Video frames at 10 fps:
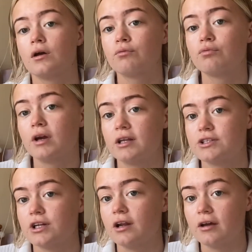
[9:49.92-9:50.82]
really should
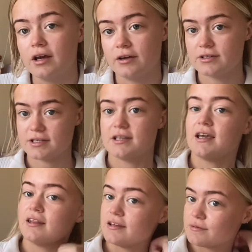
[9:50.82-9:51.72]
have learned how to say
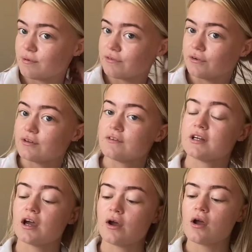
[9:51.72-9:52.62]
these before the
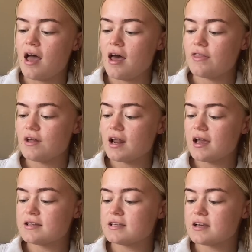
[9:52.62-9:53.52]
video.
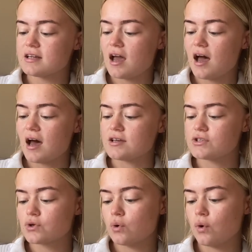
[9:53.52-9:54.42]
Ethylated
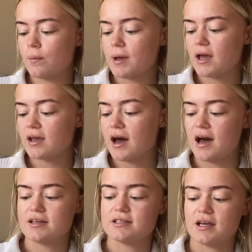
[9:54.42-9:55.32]
ascorbic
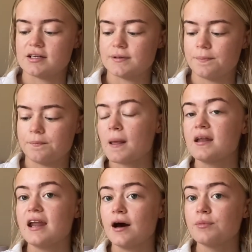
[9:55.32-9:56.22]
acid.
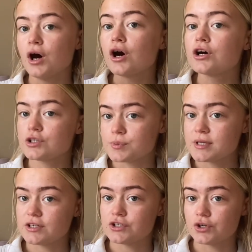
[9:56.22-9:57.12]
Now I'm not
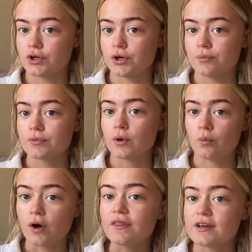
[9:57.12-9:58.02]
100% sure
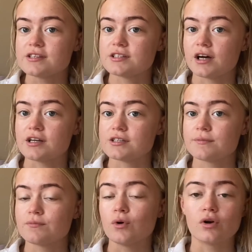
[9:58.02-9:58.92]
what this does.
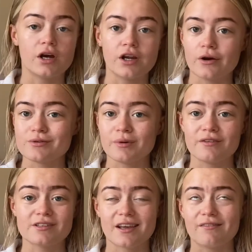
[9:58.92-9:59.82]
All I know is my
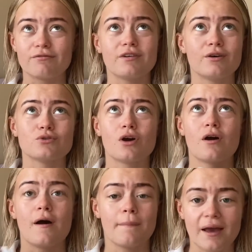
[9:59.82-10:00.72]
skin feels
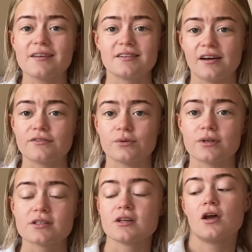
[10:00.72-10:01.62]
amazing
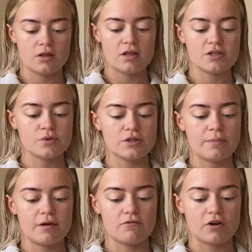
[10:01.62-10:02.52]
afterwards. This one's a
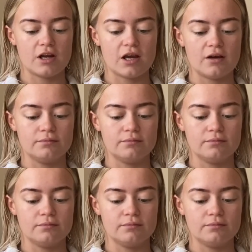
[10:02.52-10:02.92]
bit runnier,